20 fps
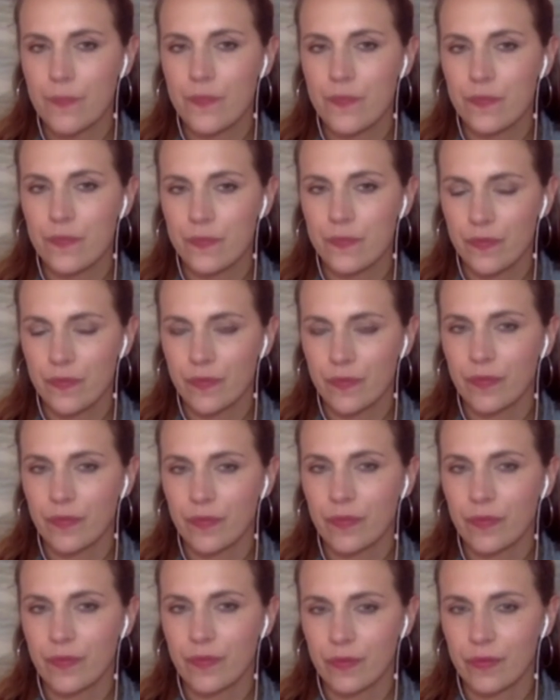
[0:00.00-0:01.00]

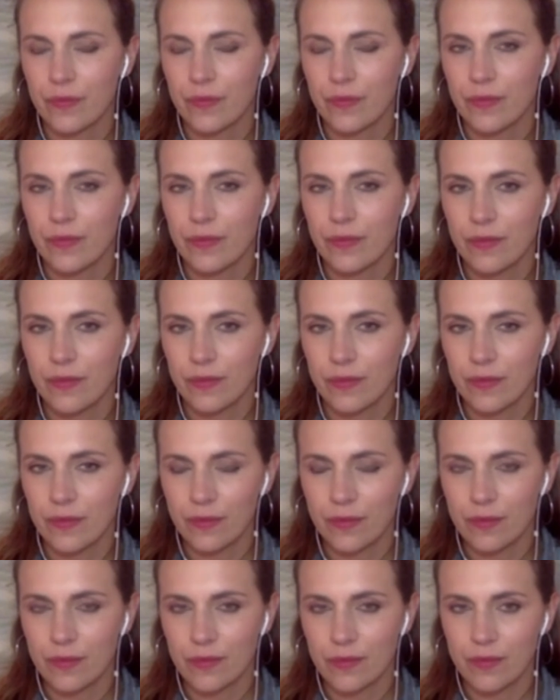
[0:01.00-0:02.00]

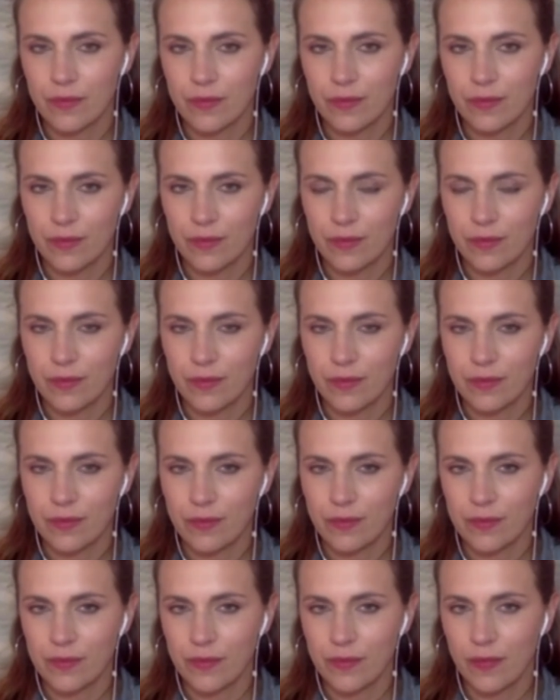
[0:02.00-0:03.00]

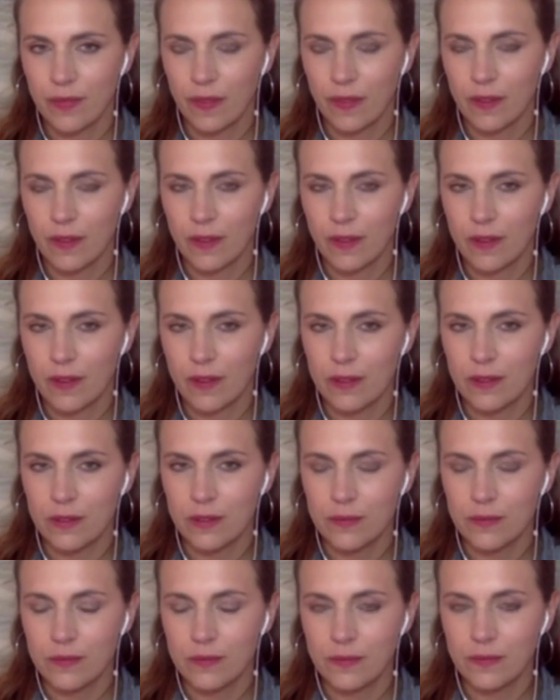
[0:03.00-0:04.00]

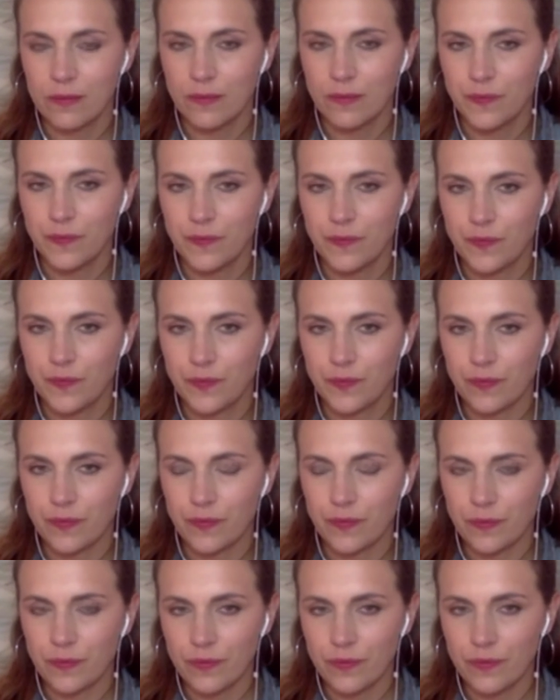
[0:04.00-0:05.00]

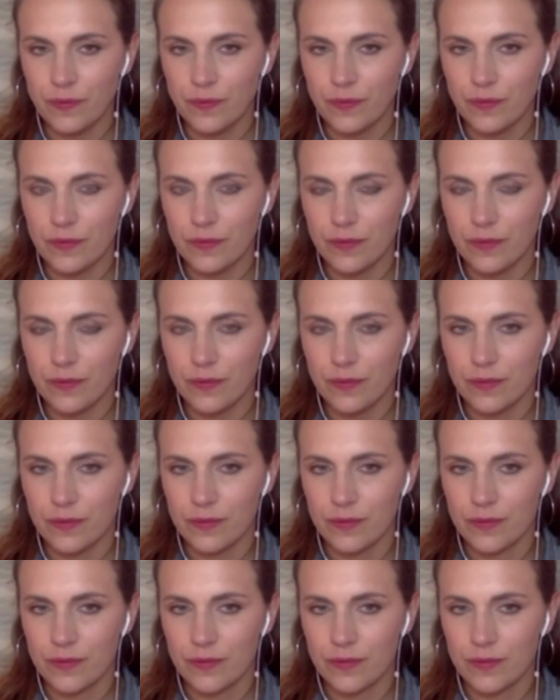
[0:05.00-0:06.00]

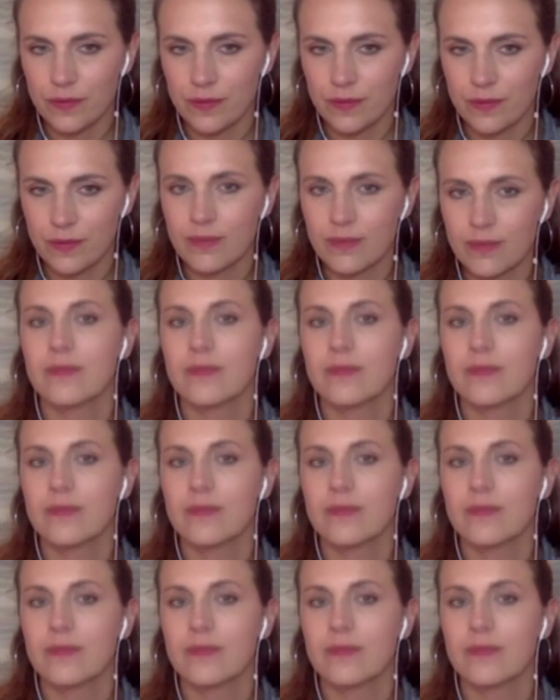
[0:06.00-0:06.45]
The person shown says nothing.